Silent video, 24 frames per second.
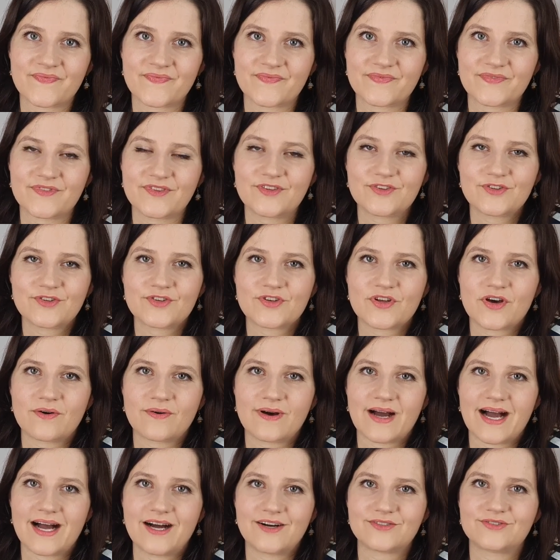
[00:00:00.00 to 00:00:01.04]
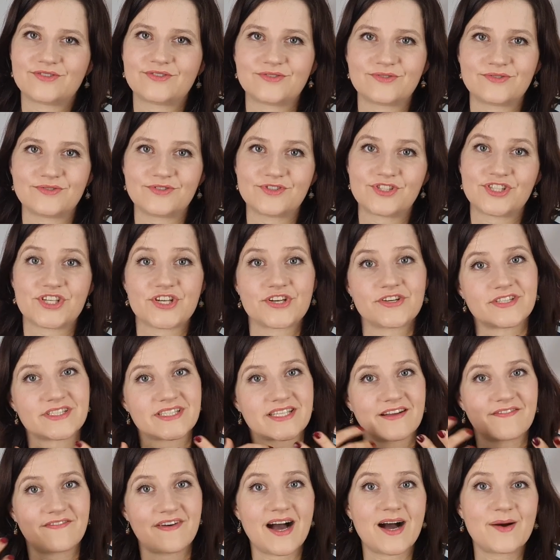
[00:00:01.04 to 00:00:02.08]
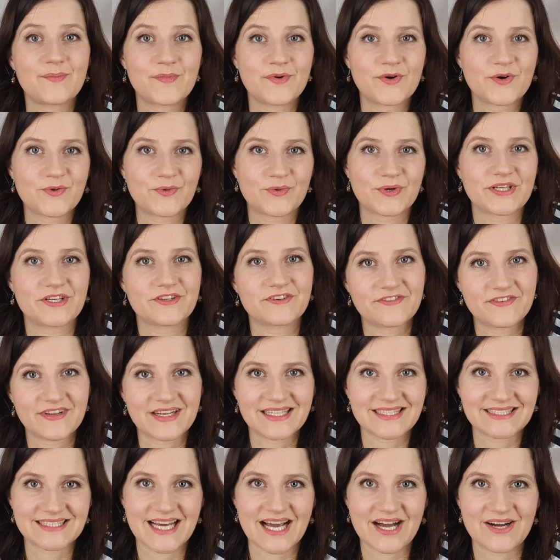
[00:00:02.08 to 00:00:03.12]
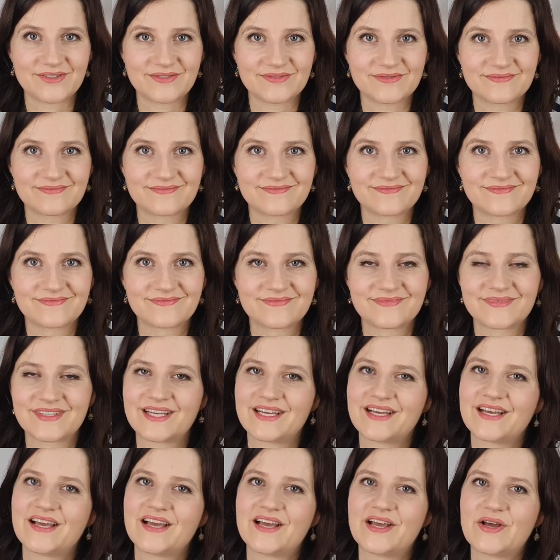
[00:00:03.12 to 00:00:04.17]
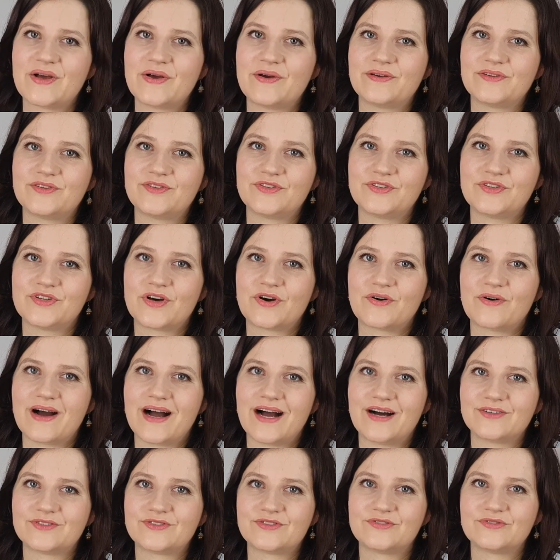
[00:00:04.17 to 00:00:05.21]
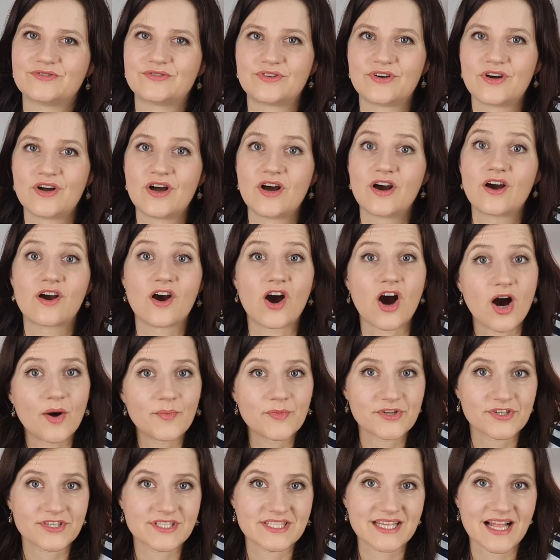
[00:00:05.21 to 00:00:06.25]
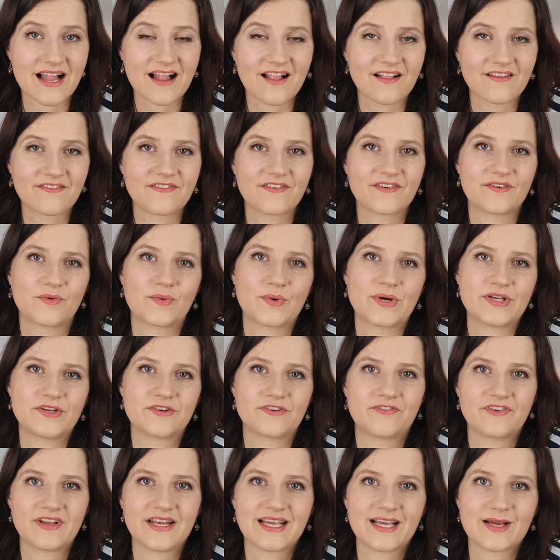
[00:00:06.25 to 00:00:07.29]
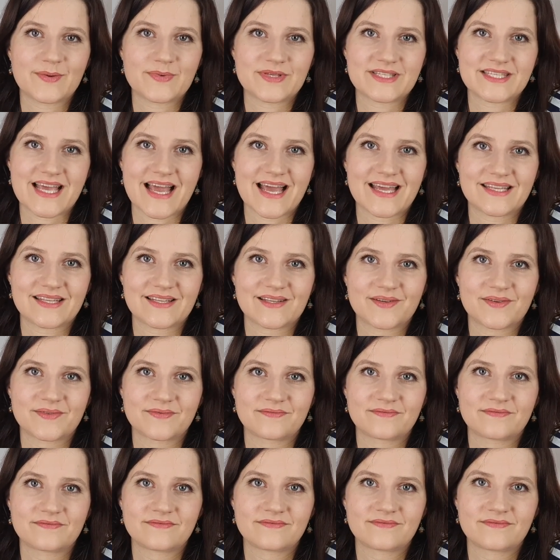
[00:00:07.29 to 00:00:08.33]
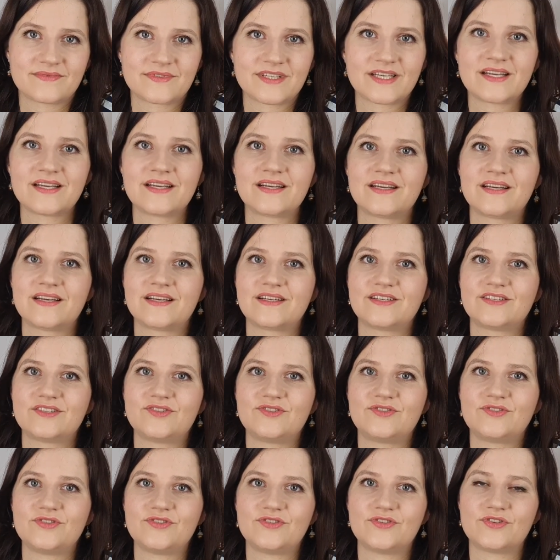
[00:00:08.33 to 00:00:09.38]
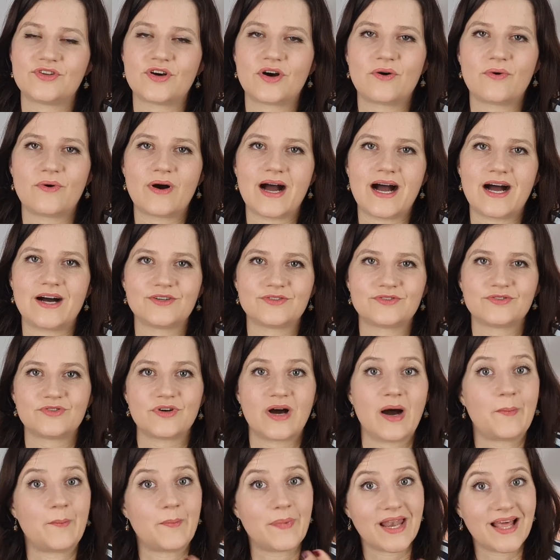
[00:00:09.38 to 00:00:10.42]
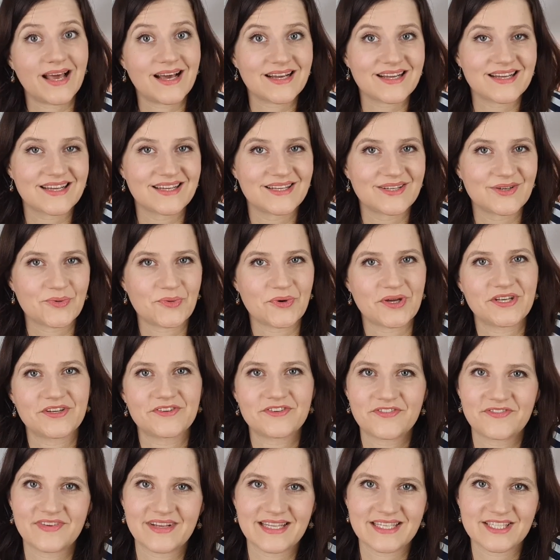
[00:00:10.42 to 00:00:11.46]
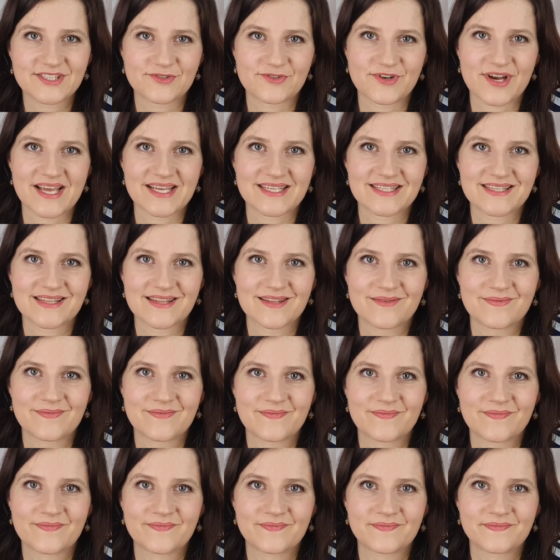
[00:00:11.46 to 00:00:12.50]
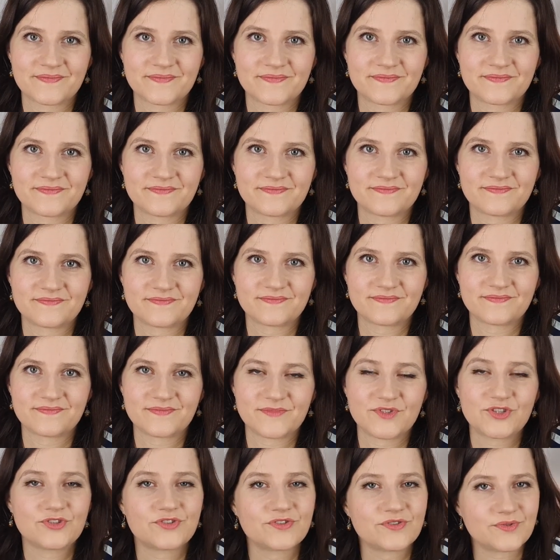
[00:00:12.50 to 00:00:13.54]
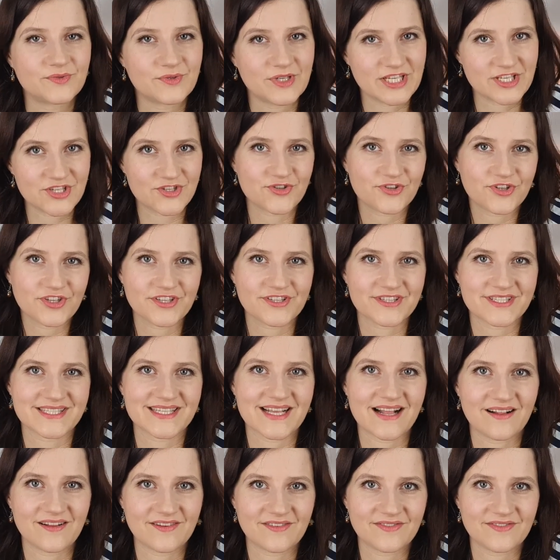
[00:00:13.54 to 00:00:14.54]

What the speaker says: Do you know how to cheer yourself up when you're feeling down? Do you know how to calm yourself when you're feeling upset? Do you know how to unplug when you're feeling stressed? Do you enjoy yourself?